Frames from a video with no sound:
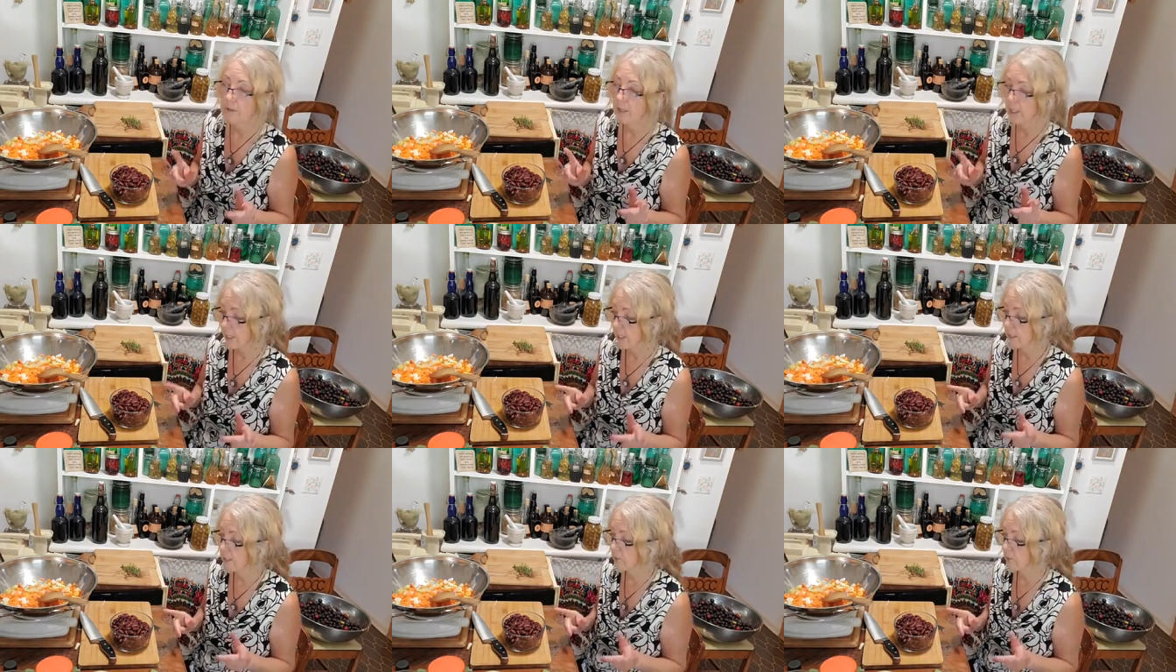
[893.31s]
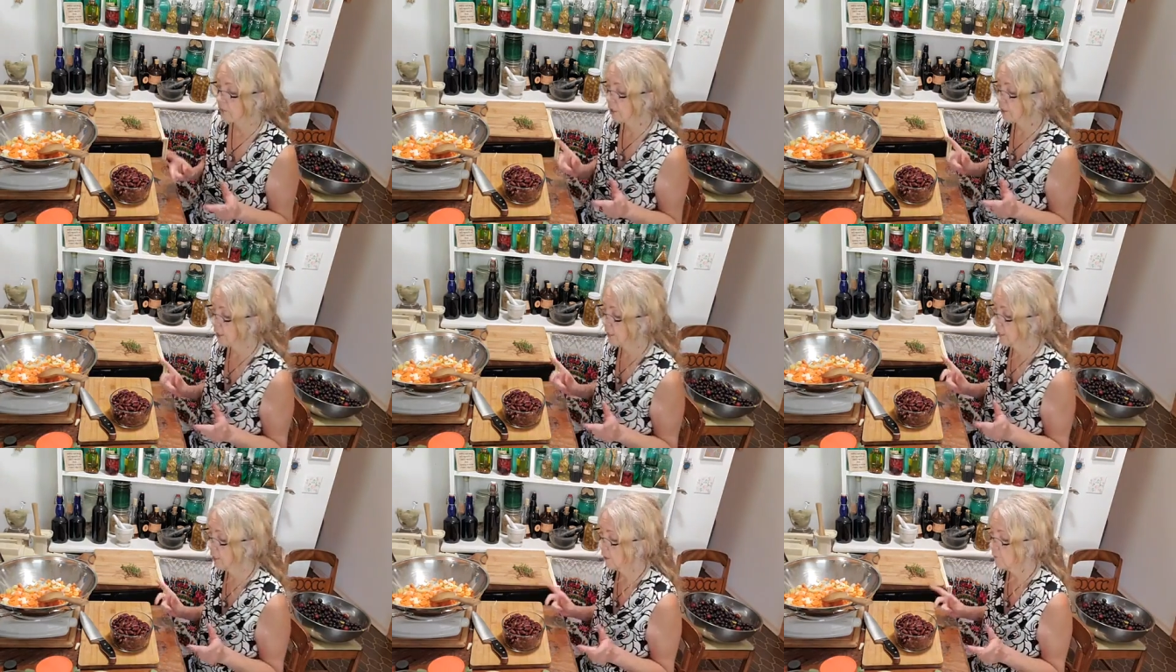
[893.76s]
it is
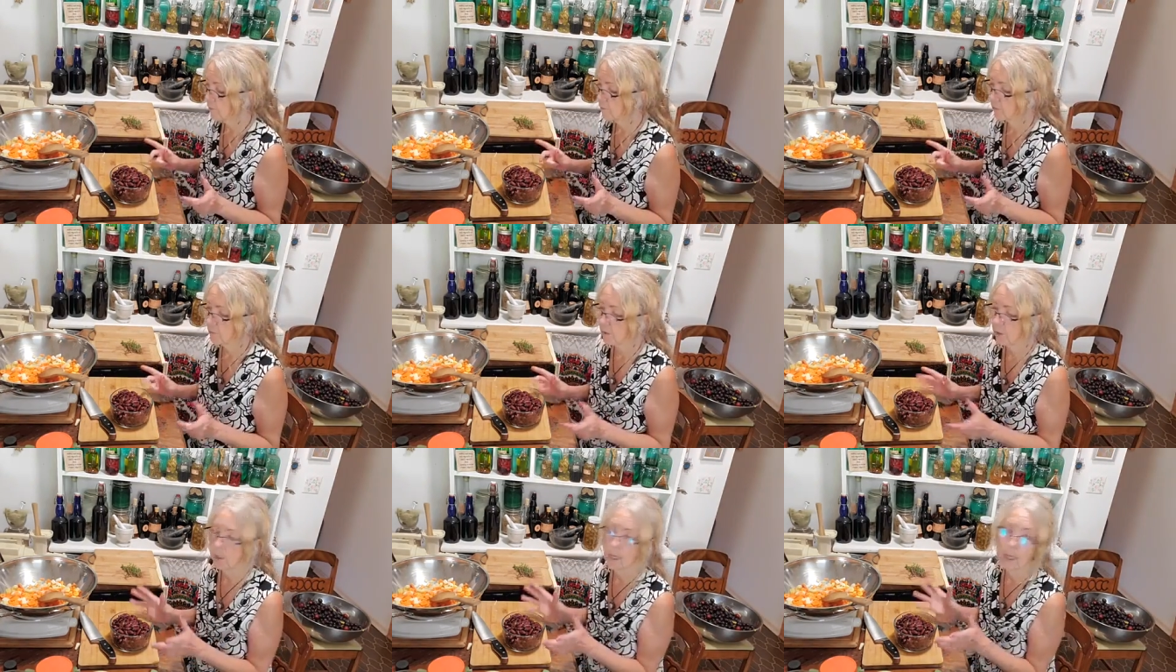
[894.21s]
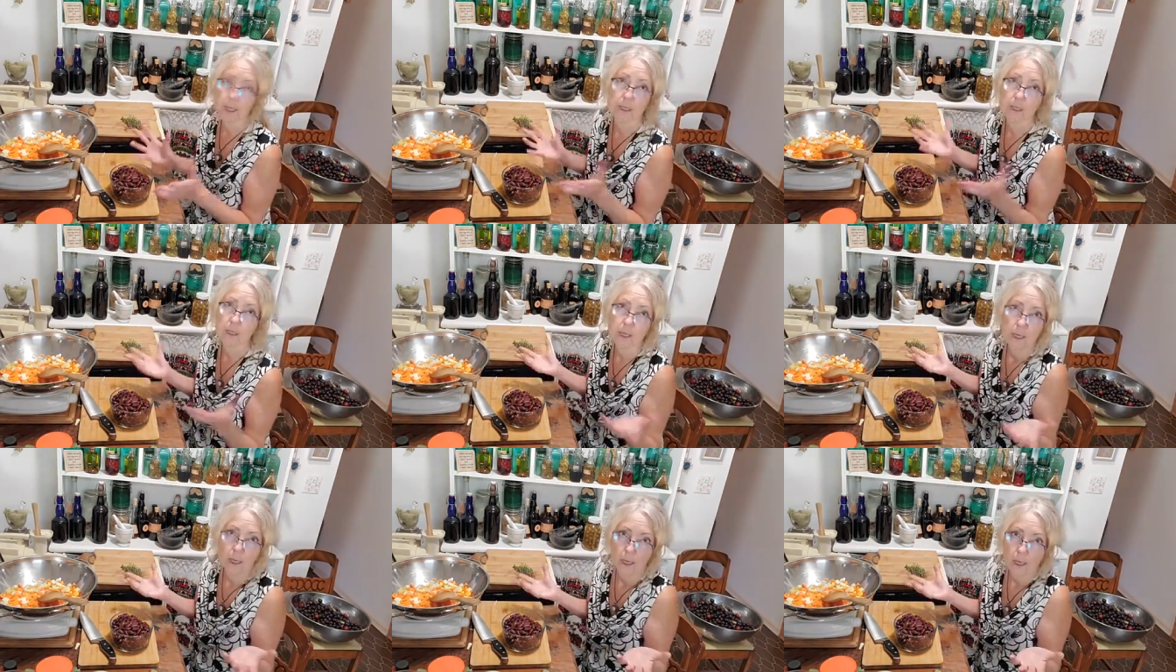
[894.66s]
very helpful,
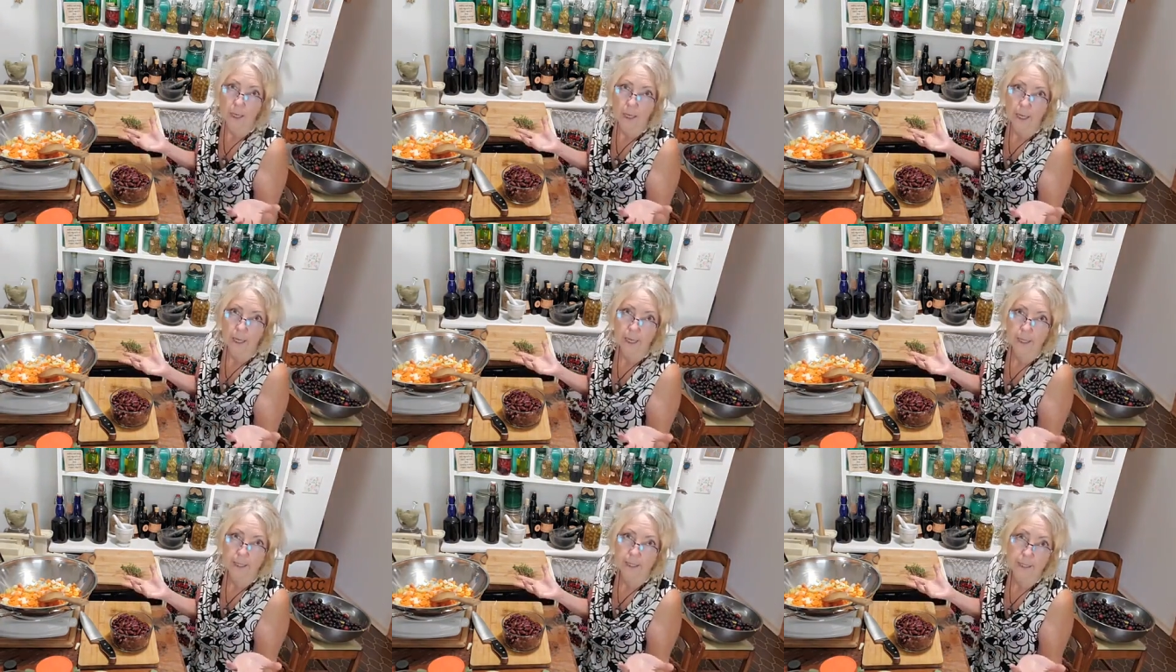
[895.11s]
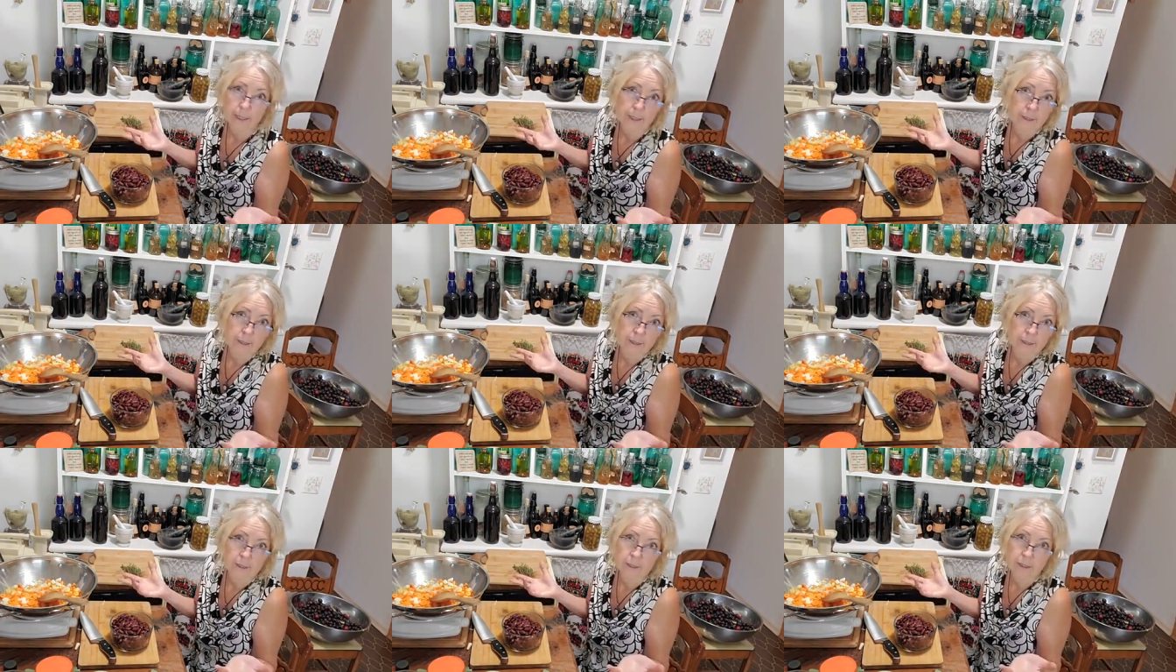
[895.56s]
and it
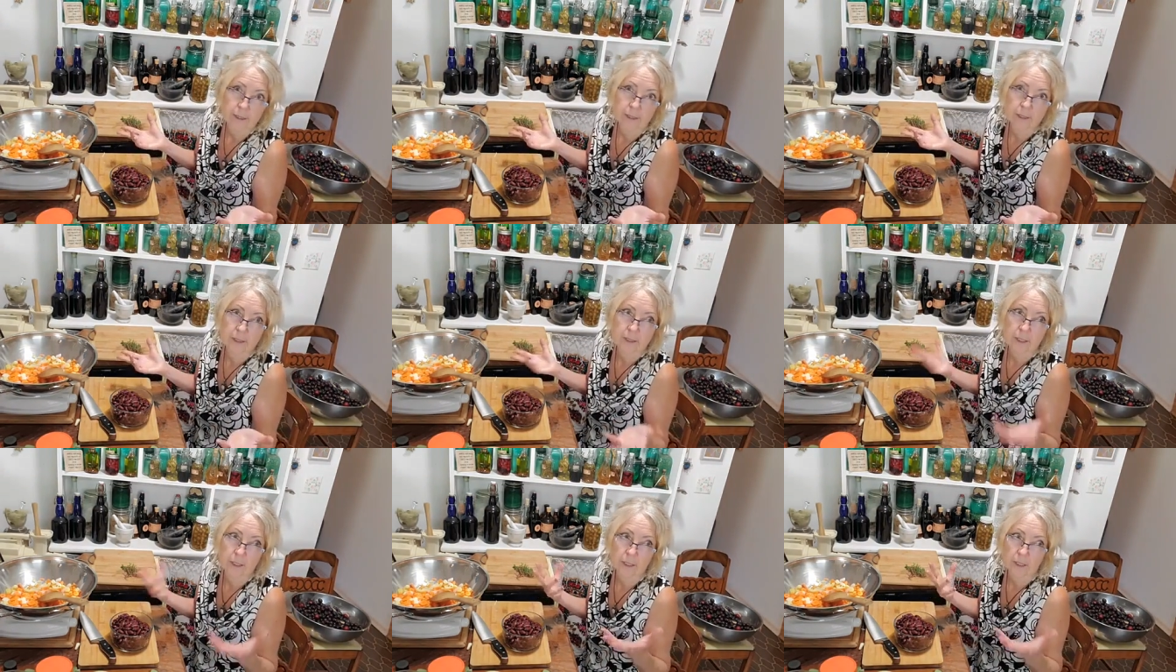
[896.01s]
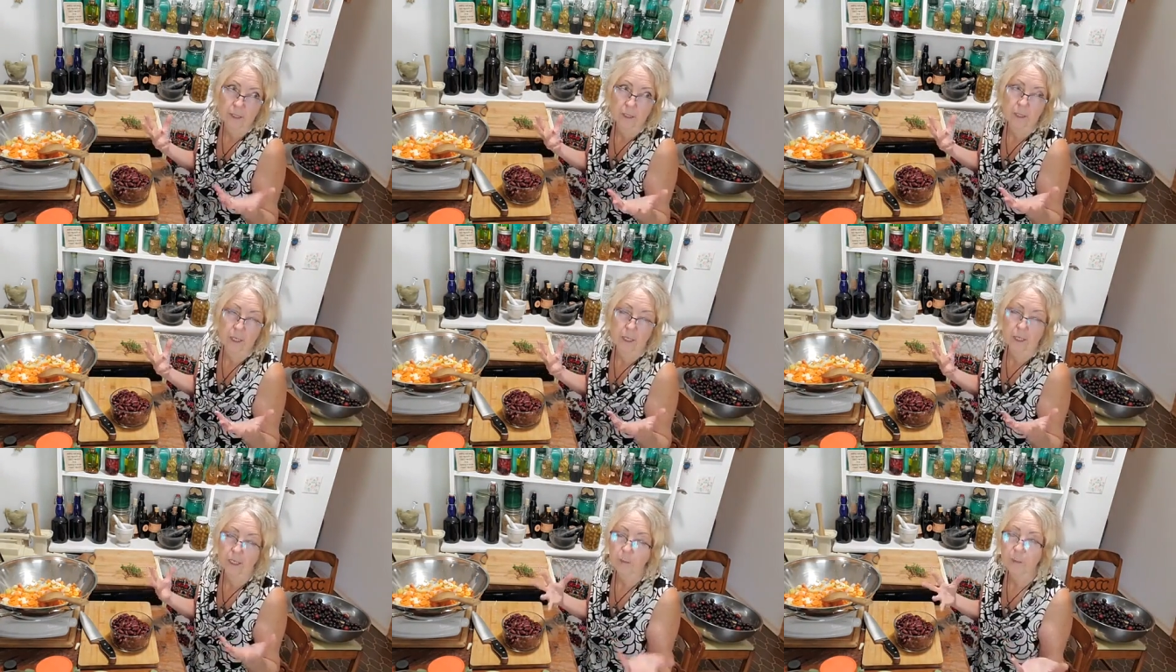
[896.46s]
still
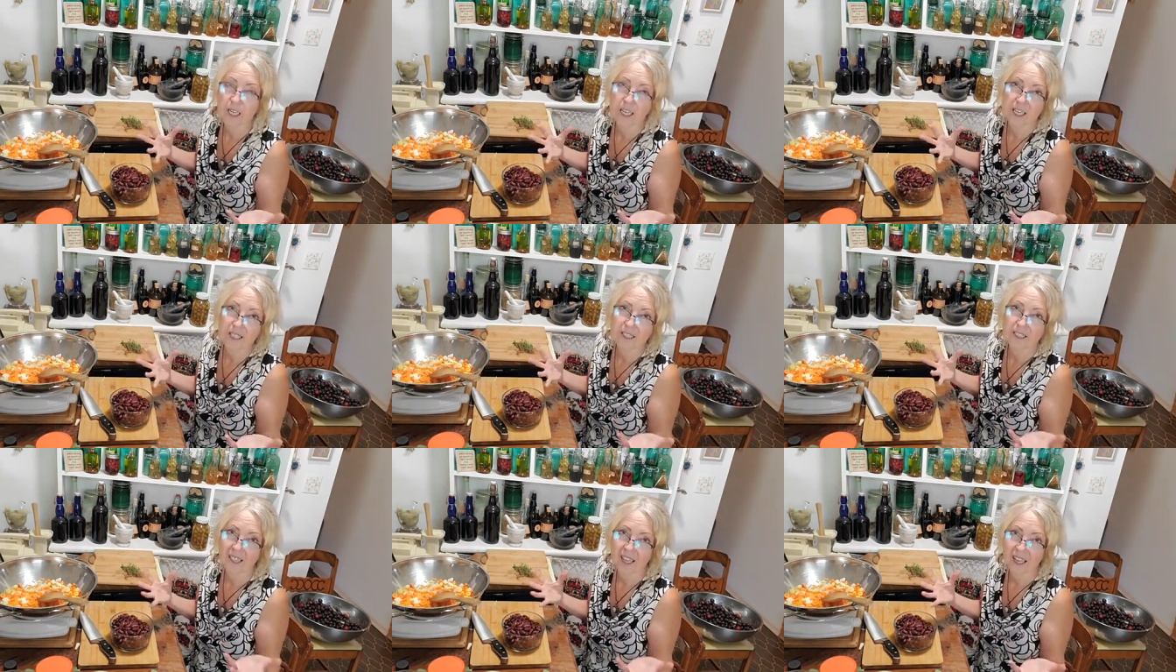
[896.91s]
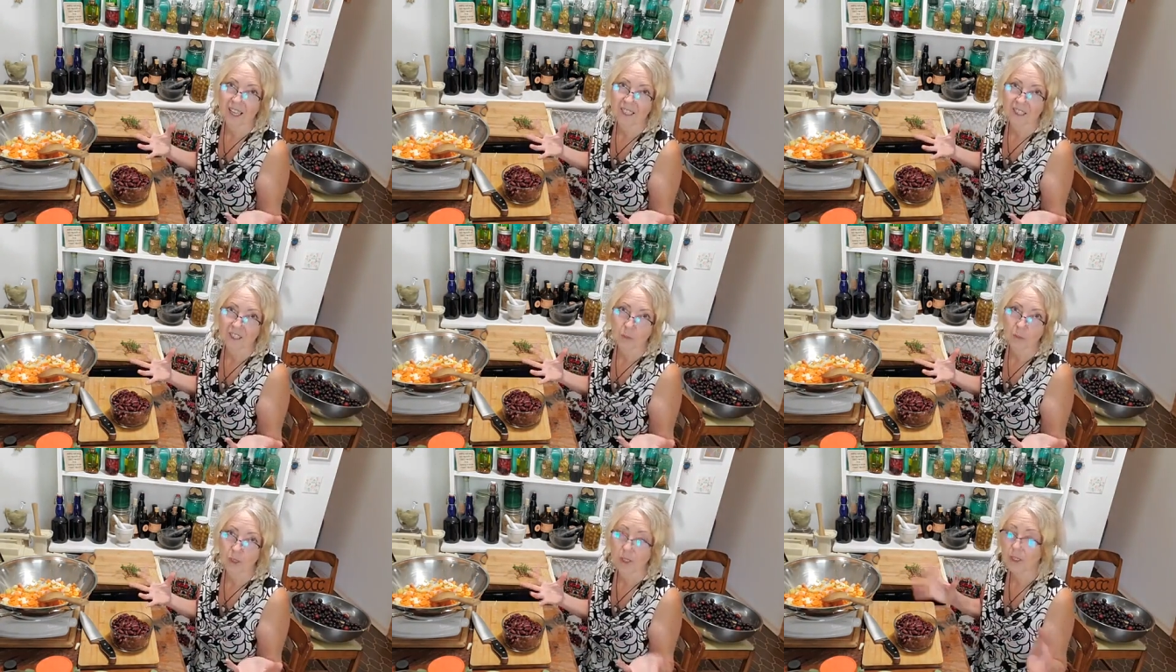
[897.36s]
eliminates the gas
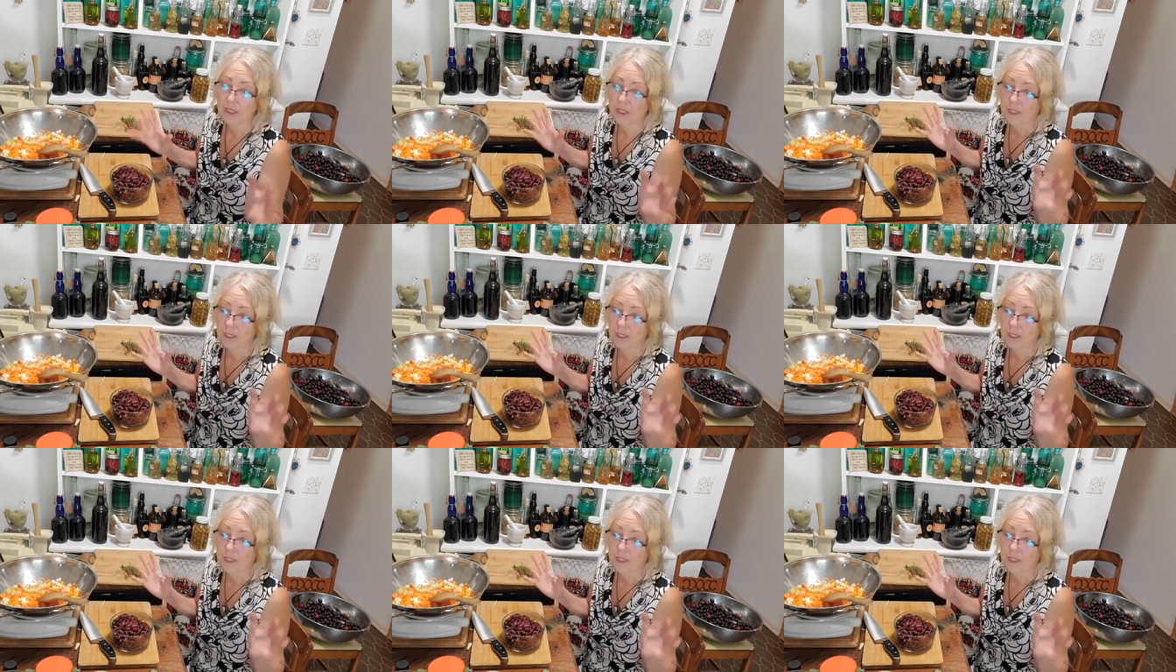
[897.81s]
and bloating,